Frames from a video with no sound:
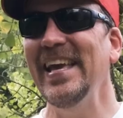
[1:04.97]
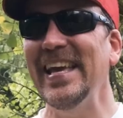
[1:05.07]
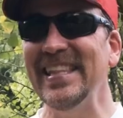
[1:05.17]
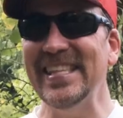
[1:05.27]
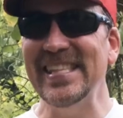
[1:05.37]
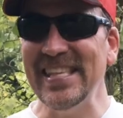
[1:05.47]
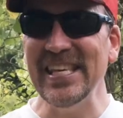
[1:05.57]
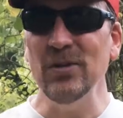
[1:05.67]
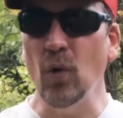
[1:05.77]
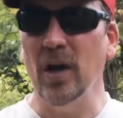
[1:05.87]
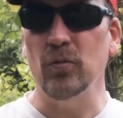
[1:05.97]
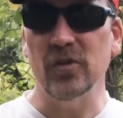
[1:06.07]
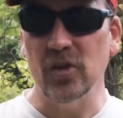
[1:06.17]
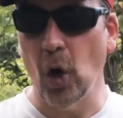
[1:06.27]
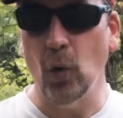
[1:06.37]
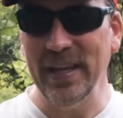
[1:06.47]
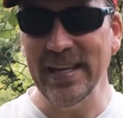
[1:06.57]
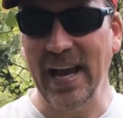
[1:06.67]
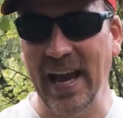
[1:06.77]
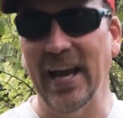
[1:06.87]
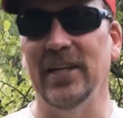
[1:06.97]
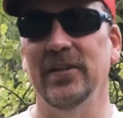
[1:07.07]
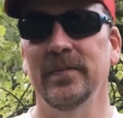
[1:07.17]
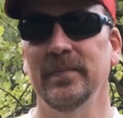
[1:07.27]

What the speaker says: and see what was going on.